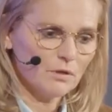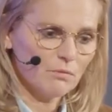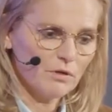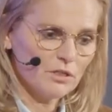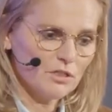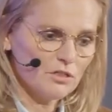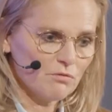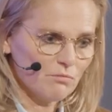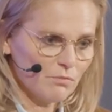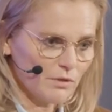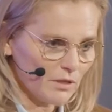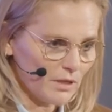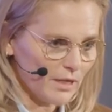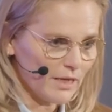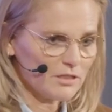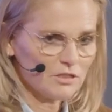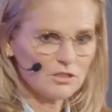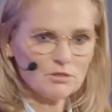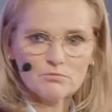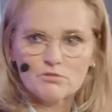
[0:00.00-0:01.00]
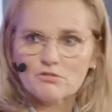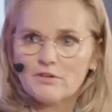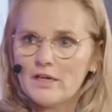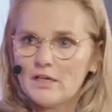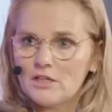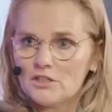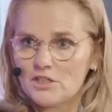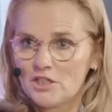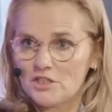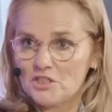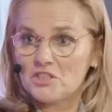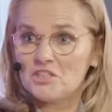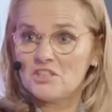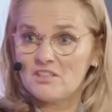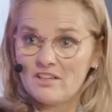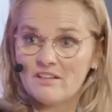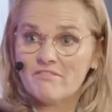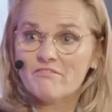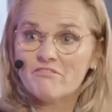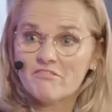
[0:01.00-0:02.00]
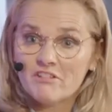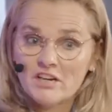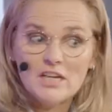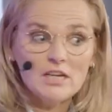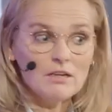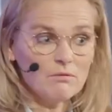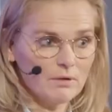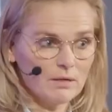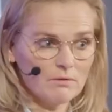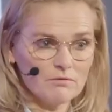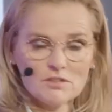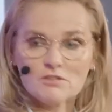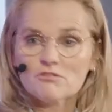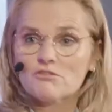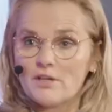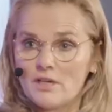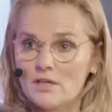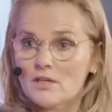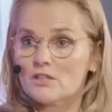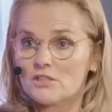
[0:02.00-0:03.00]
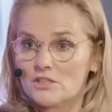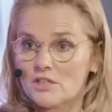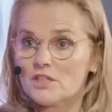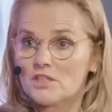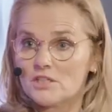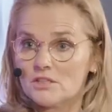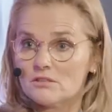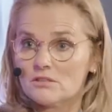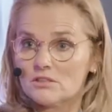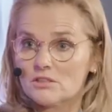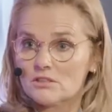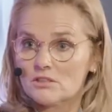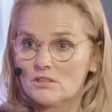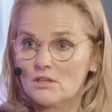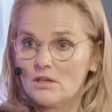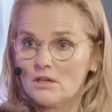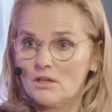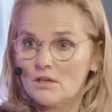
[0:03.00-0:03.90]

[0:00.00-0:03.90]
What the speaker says: when we had some training sessions, she did really well in the training sessions.